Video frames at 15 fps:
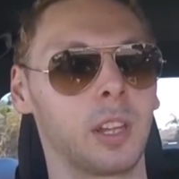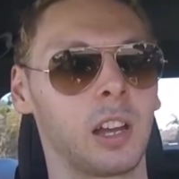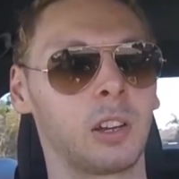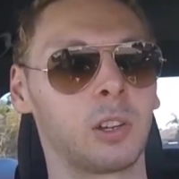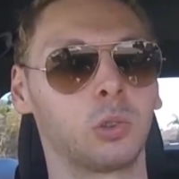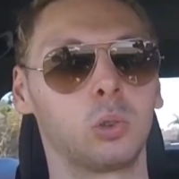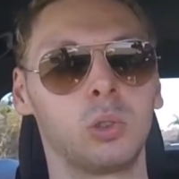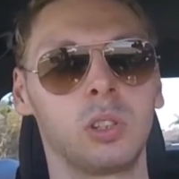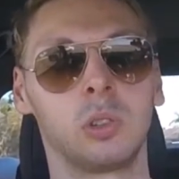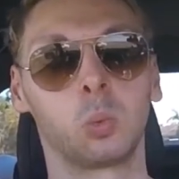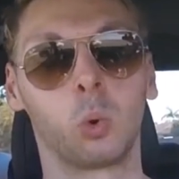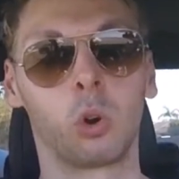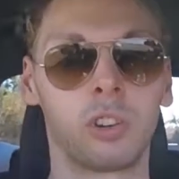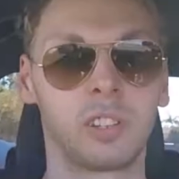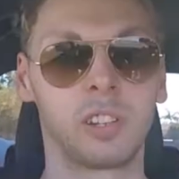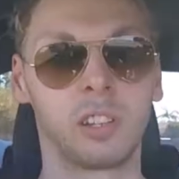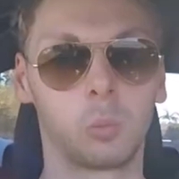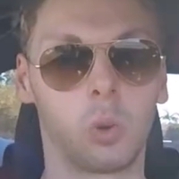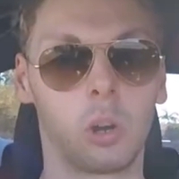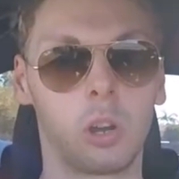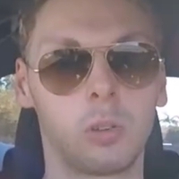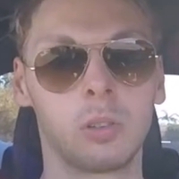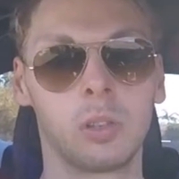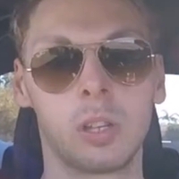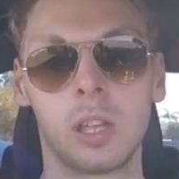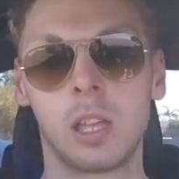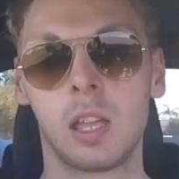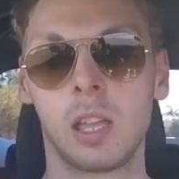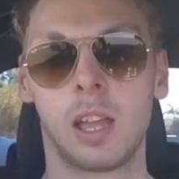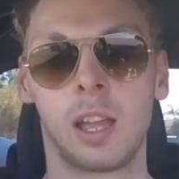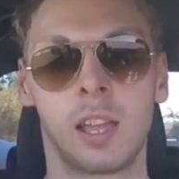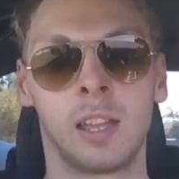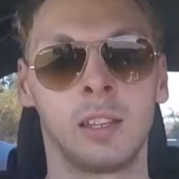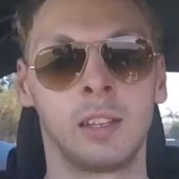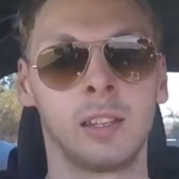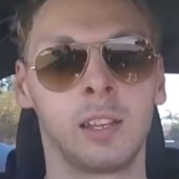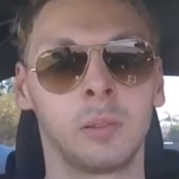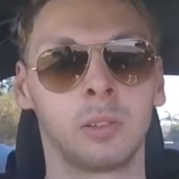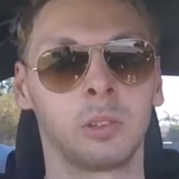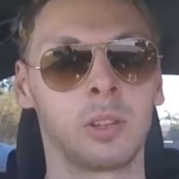I got 2 years warranty as well. And